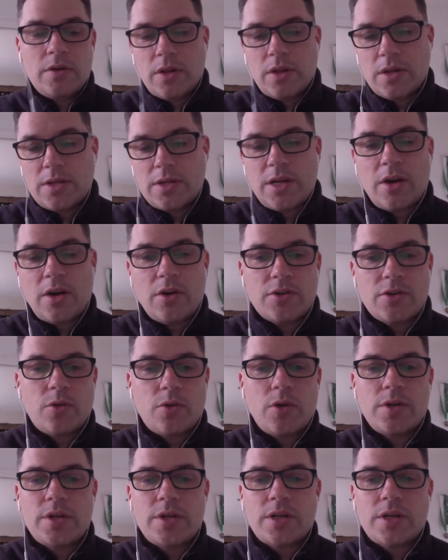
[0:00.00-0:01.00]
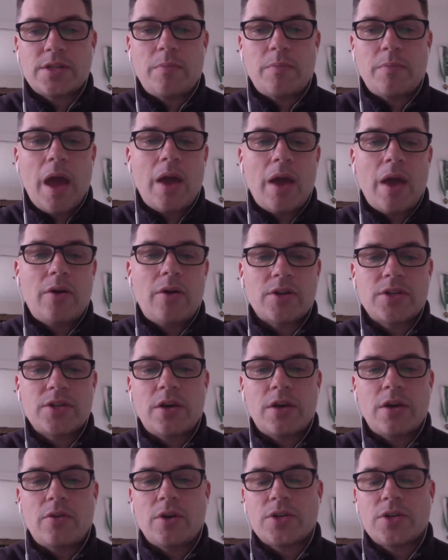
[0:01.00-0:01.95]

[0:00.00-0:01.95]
the territory doesn't matter, et cetera.